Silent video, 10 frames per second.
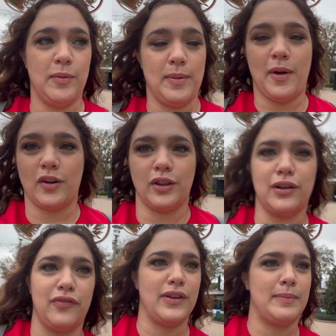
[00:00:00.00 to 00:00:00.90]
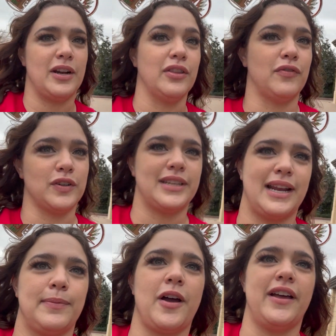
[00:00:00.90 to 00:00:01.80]
We bought her little Figment on the first day
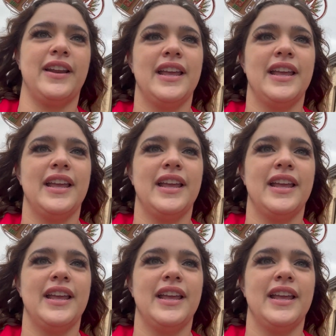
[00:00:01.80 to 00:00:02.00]
at Epcot,